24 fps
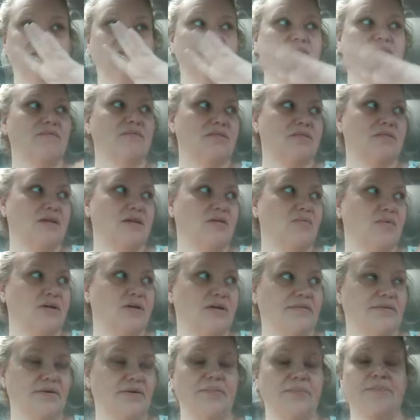everything,
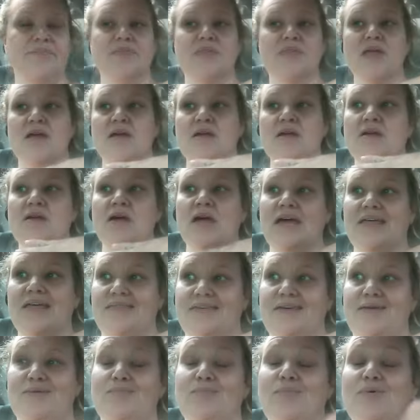whatever. And
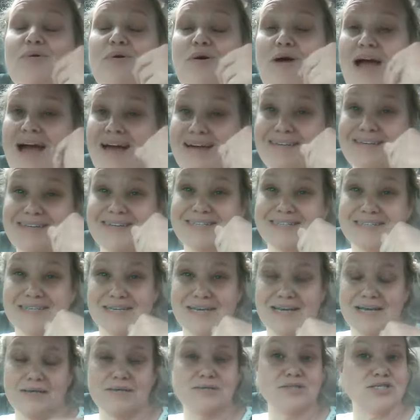then,
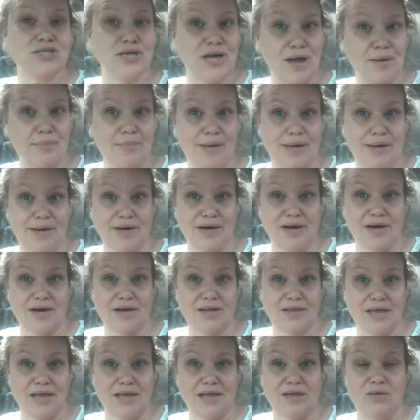miraculously, she got better.
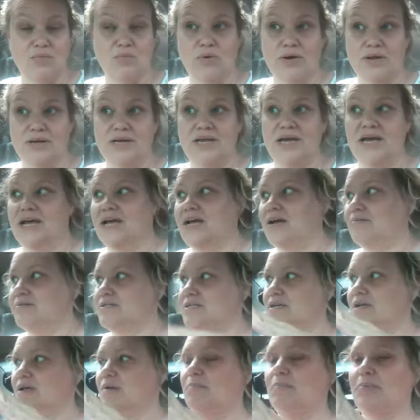Like, in one day, it
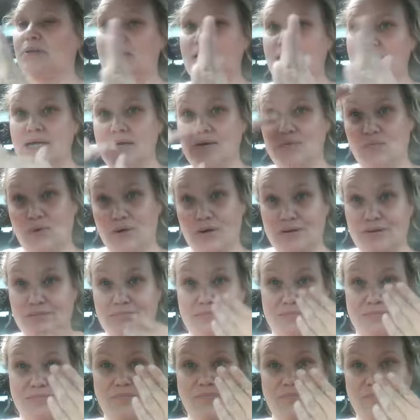was a complete
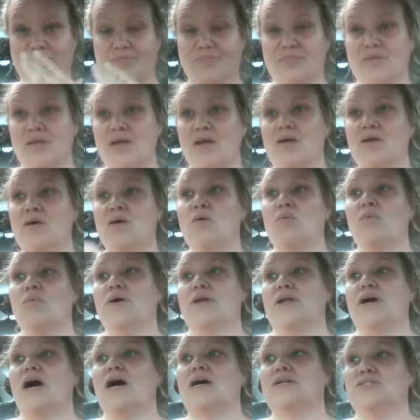
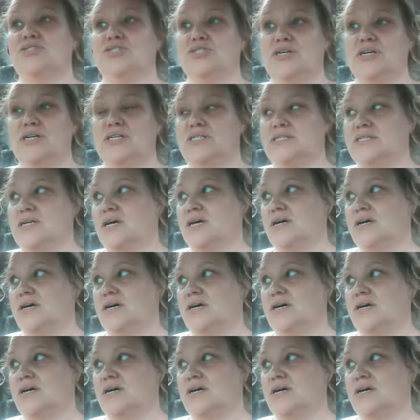100